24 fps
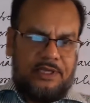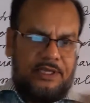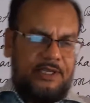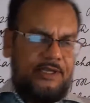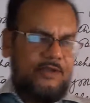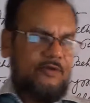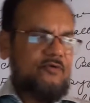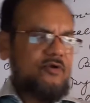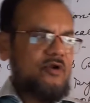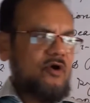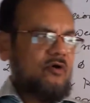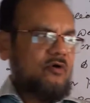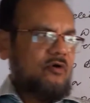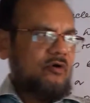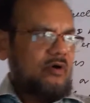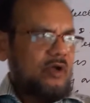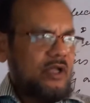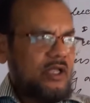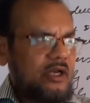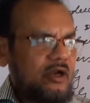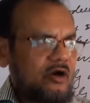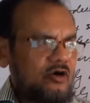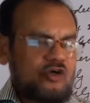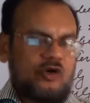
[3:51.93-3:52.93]
You know,
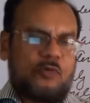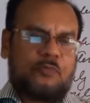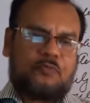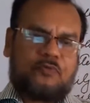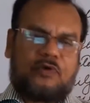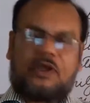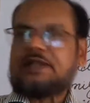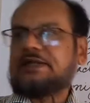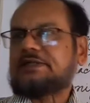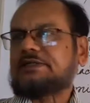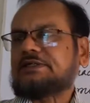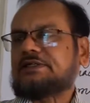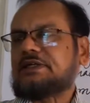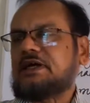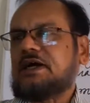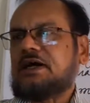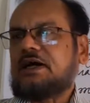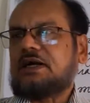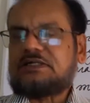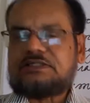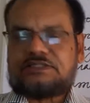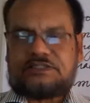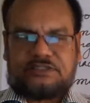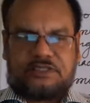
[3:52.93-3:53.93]
a lot of
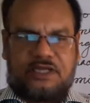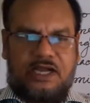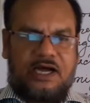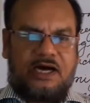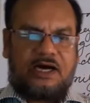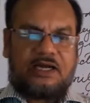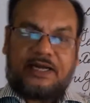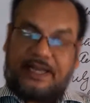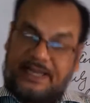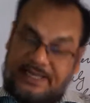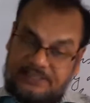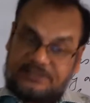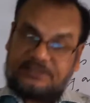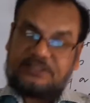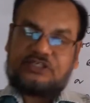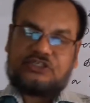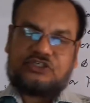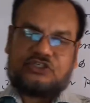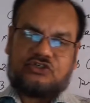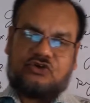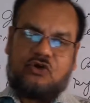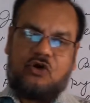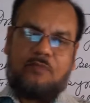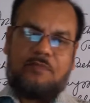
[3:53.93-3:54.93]
characters are in
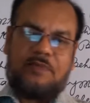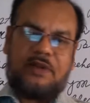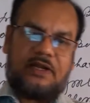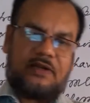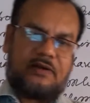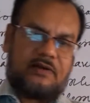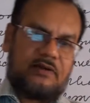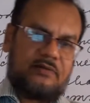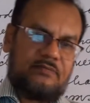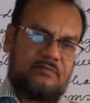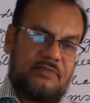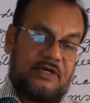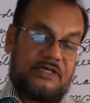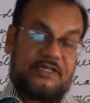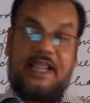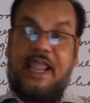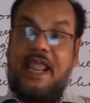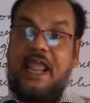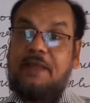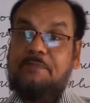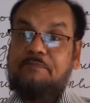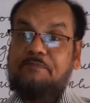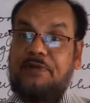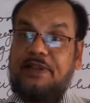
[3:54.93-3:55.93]
this novel, but
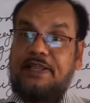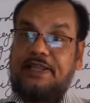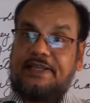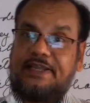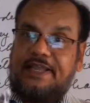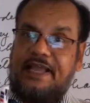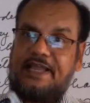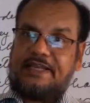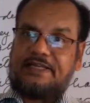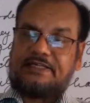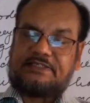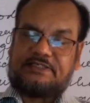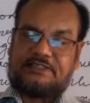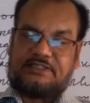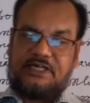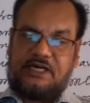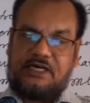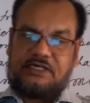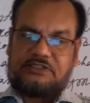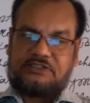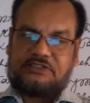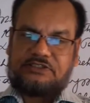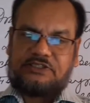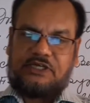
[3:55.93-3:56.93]
every
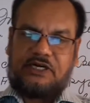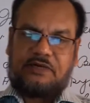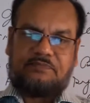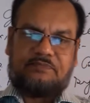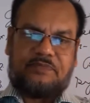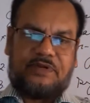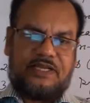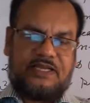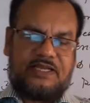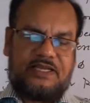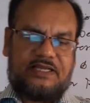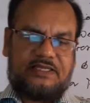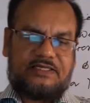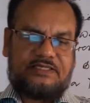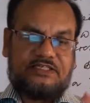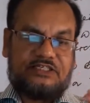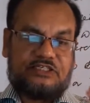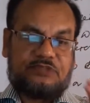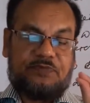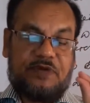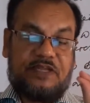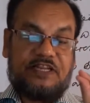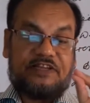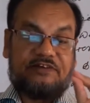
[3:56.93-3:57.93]
character
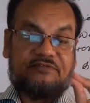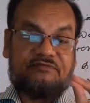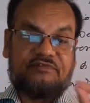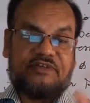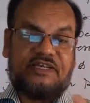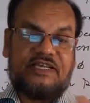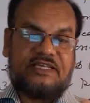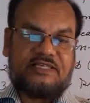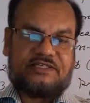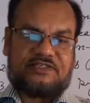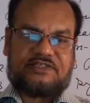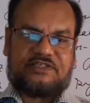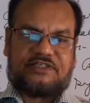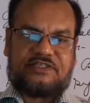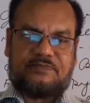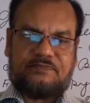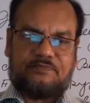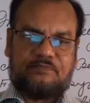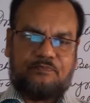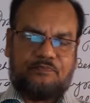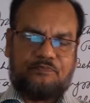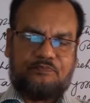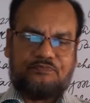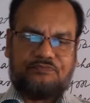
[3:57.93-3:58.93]
is very rich,
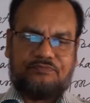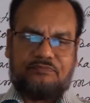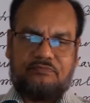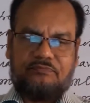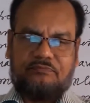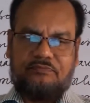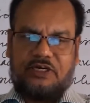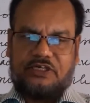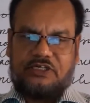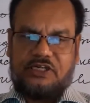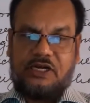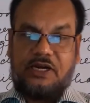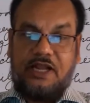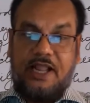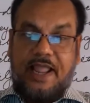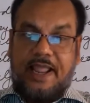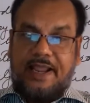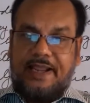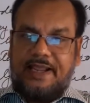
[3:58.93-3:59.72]
but her